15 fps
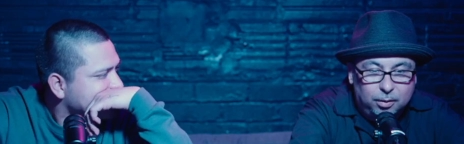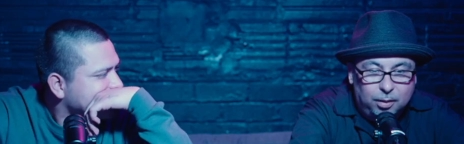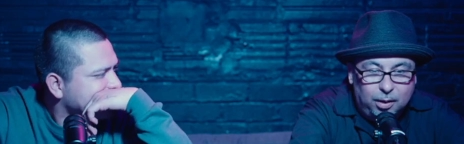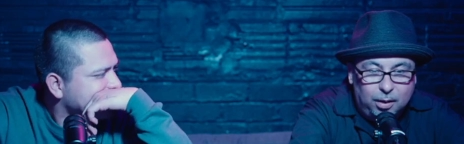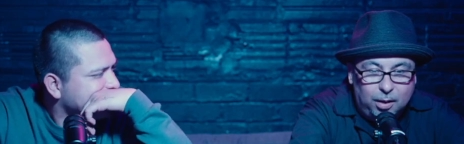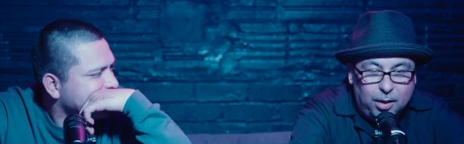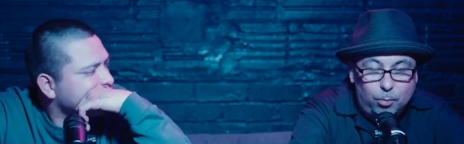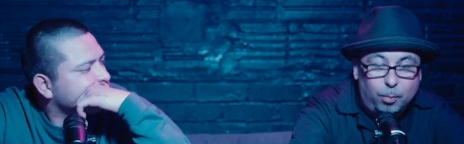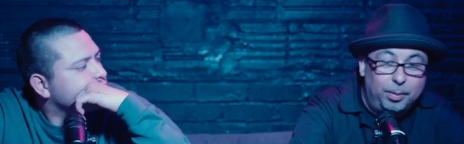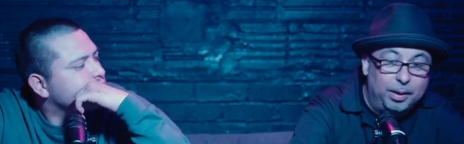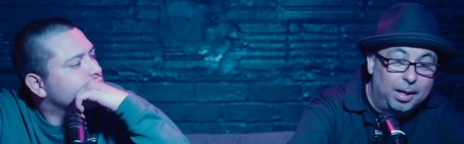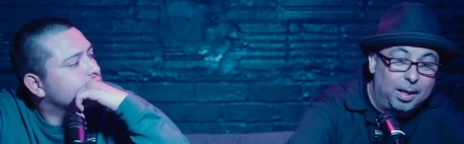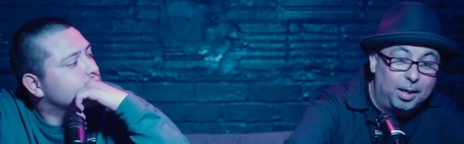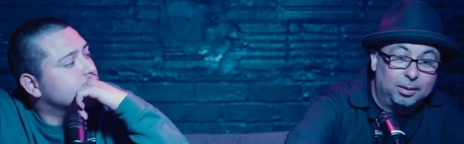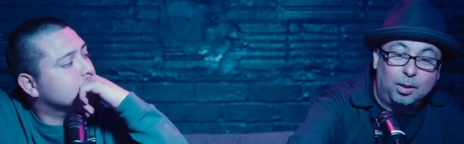Speaker 1: I'm gonna be
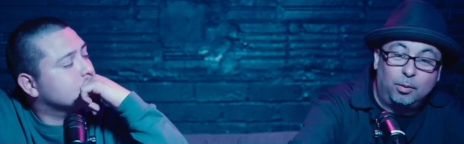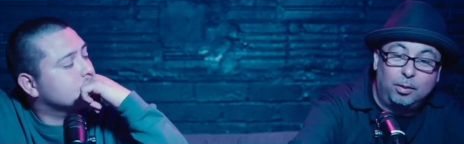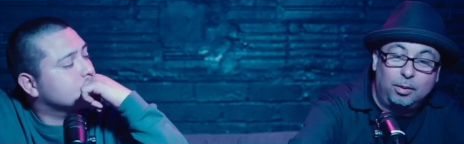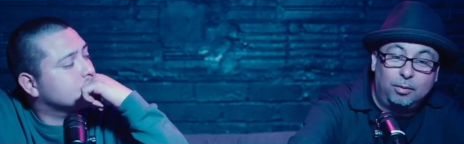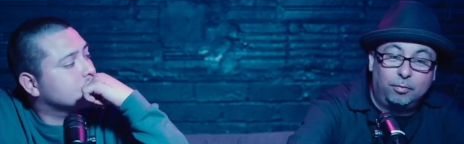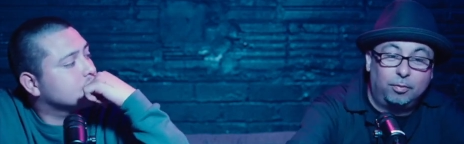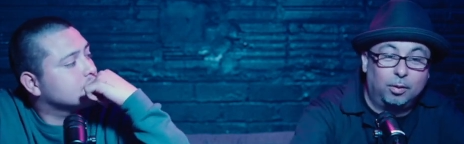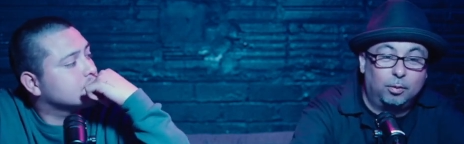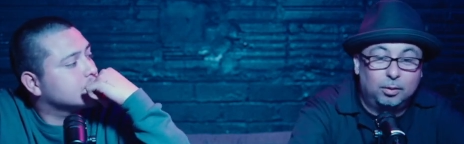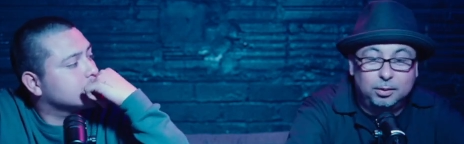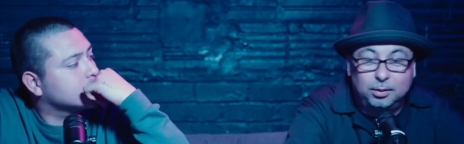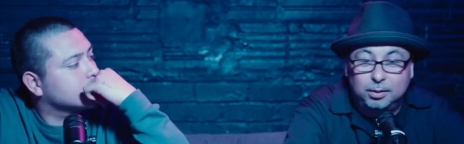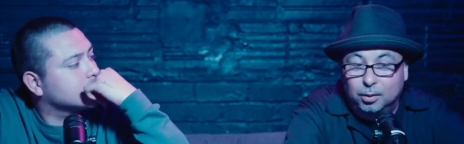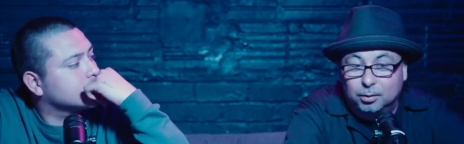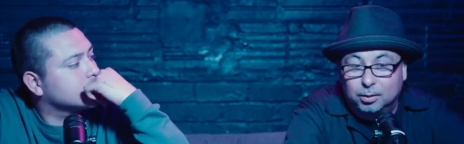honest. I don't even fuck with the
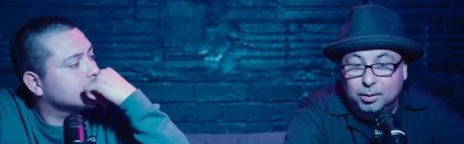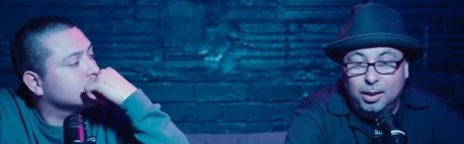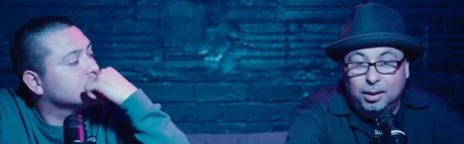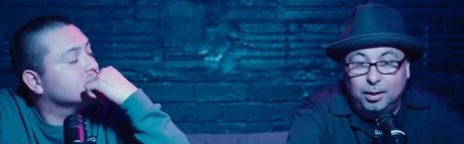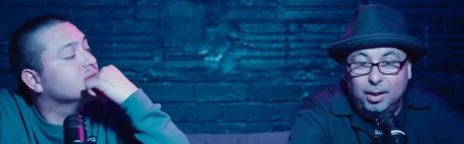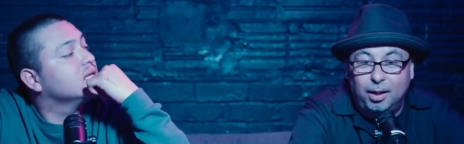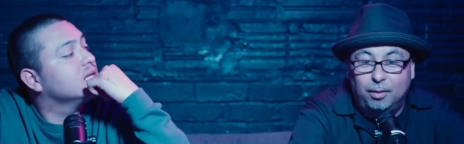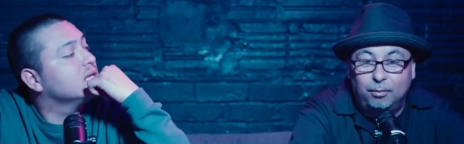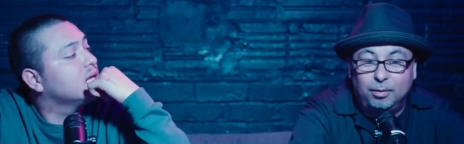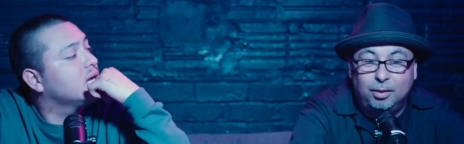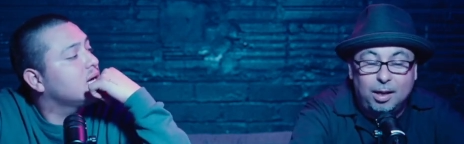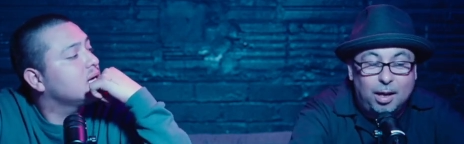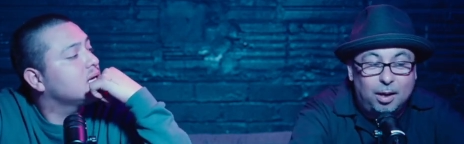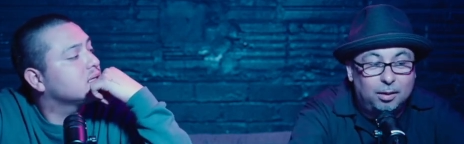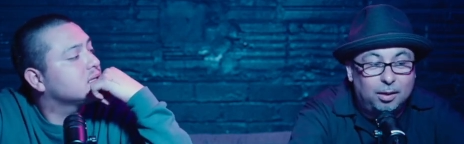seltzers like that. Every
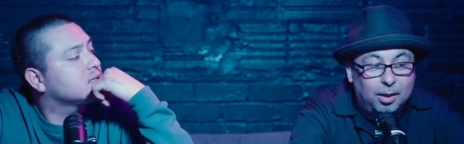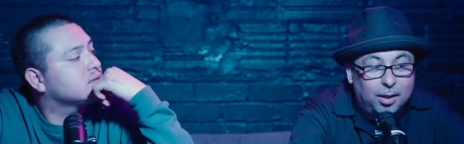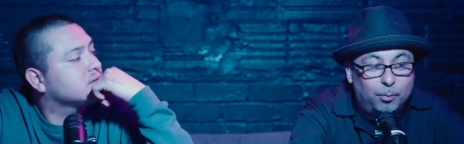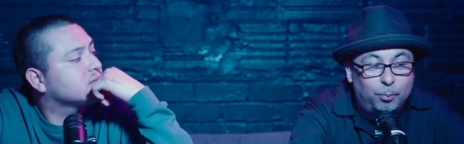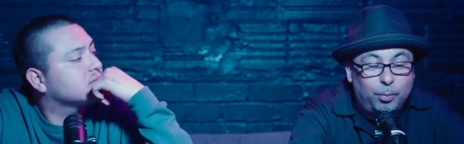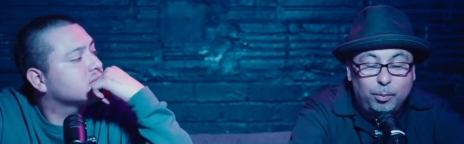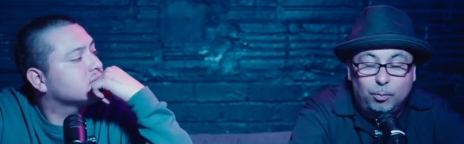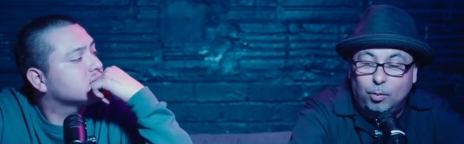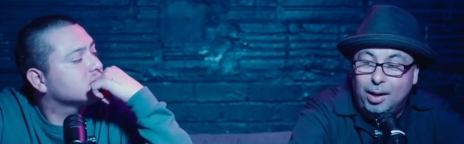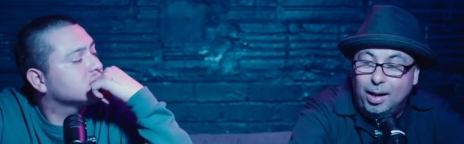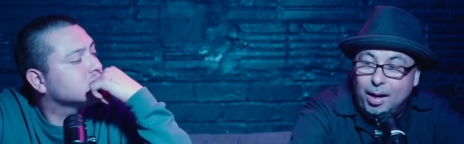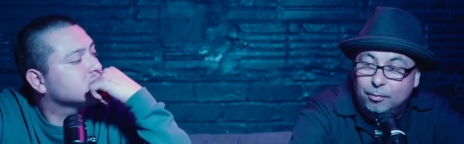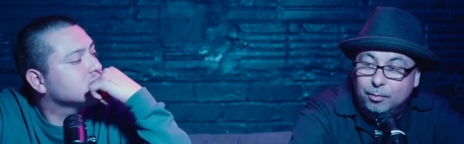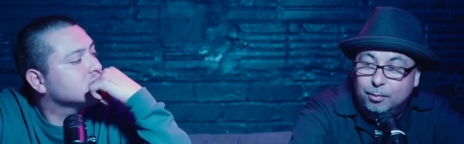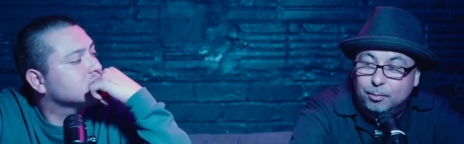now and then, people
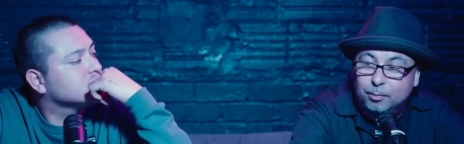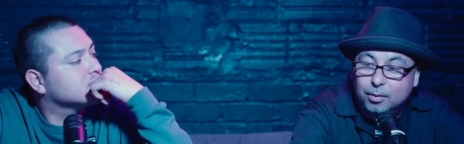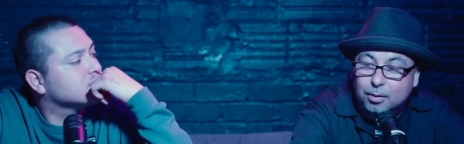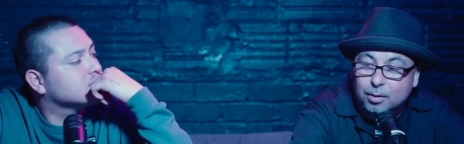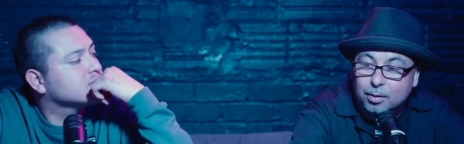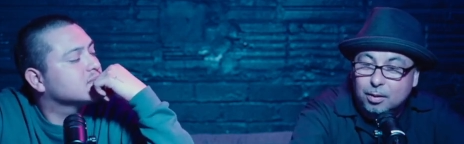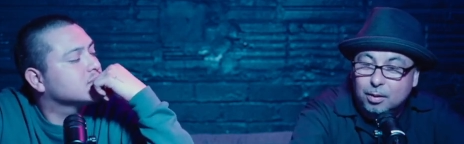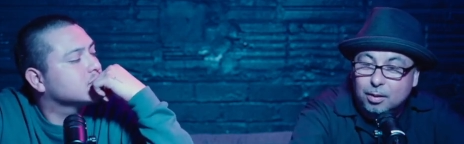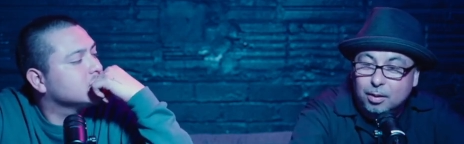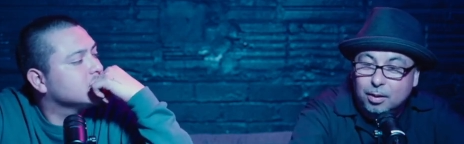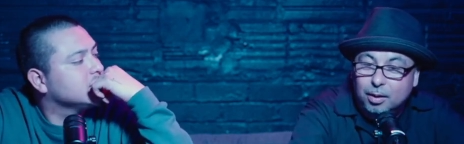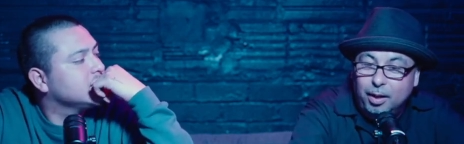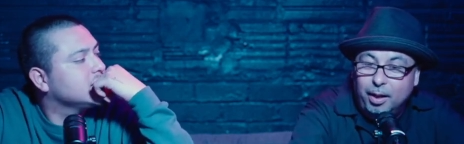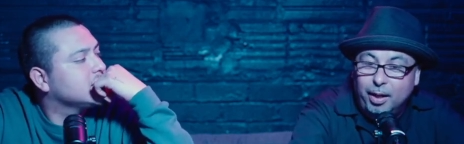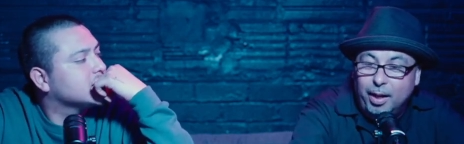have them.
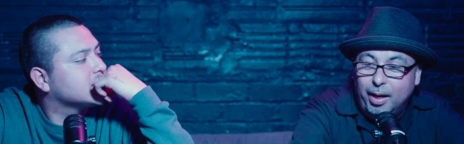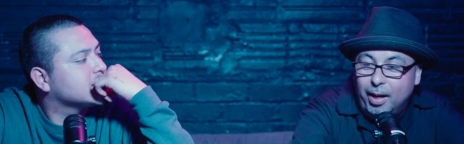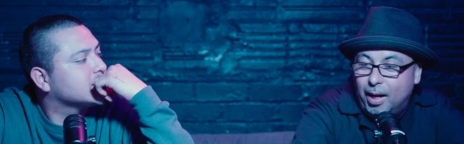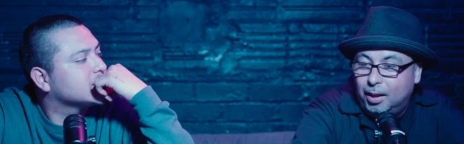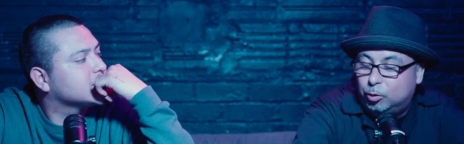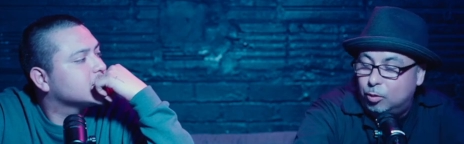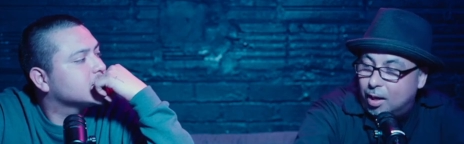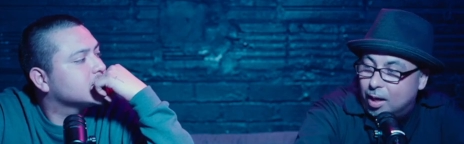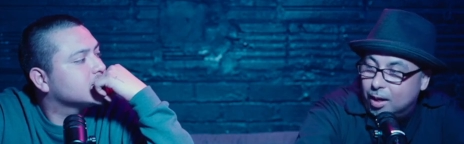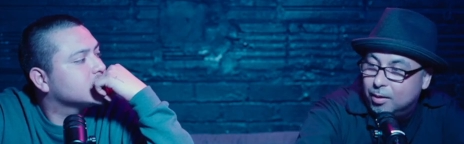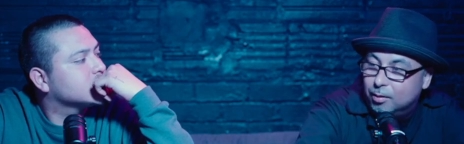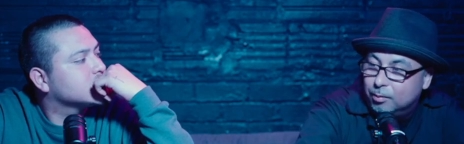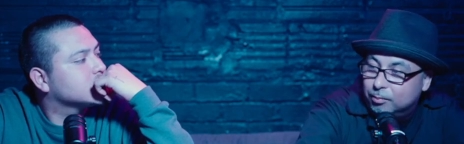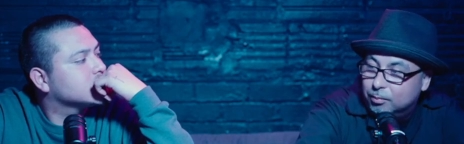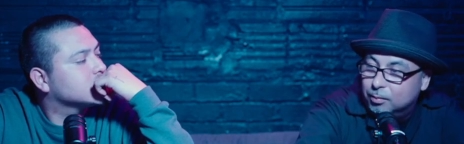Yeah. And, and I try
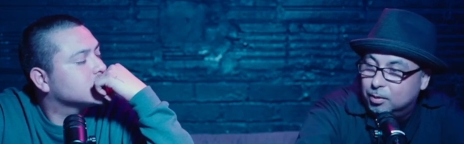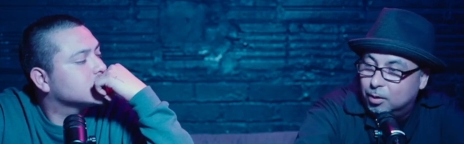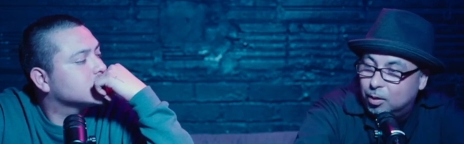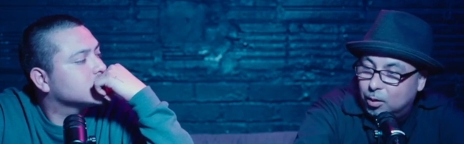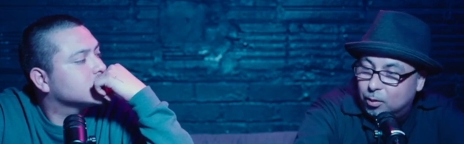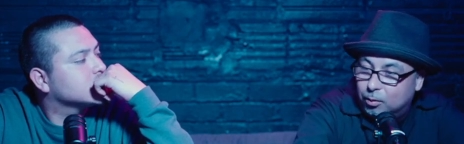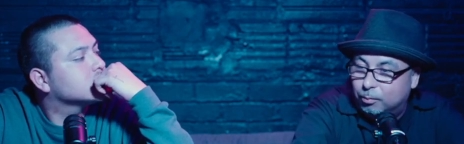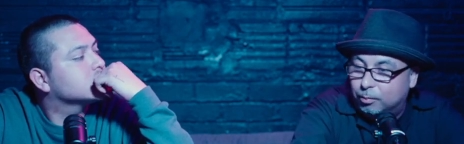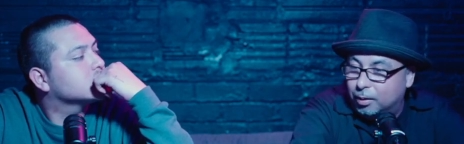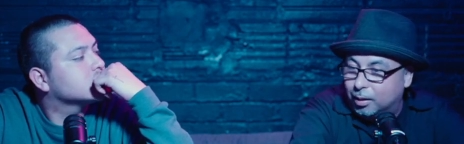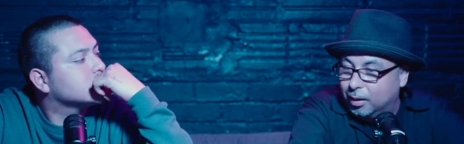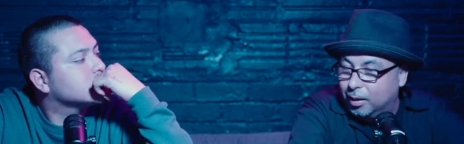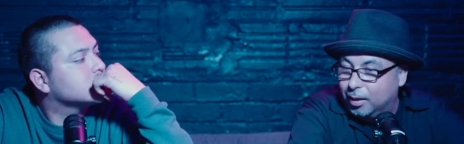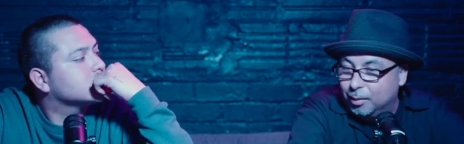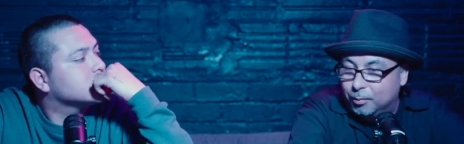them, you know, but it
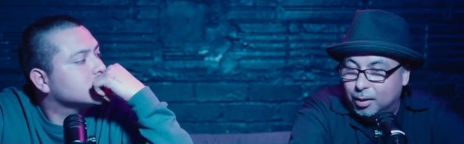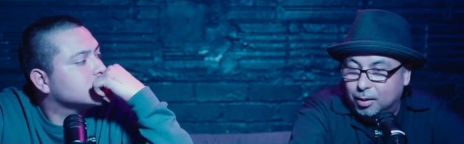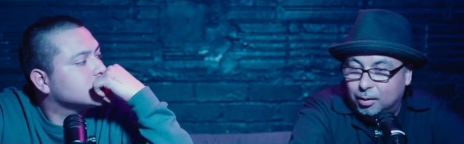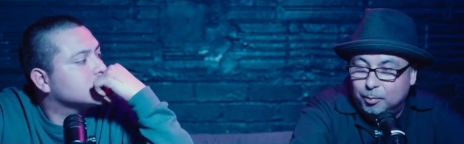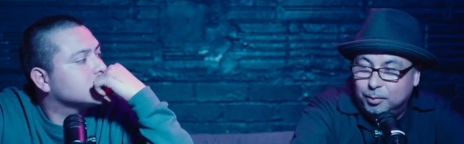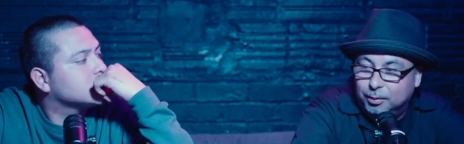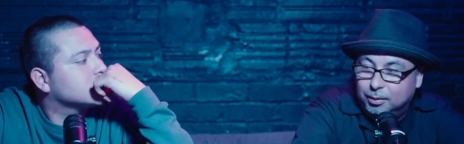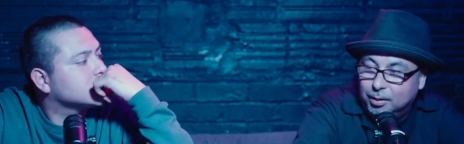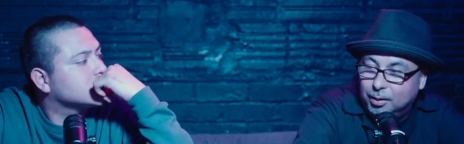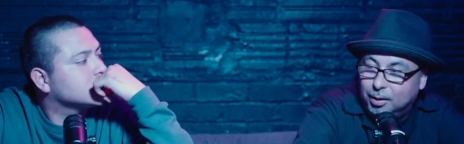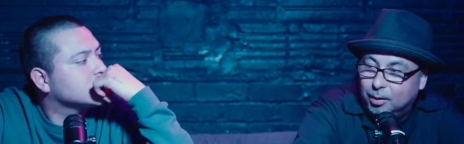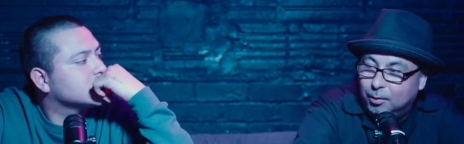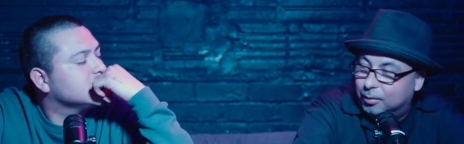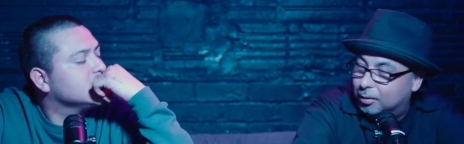ain't my cup of tea. I don't think.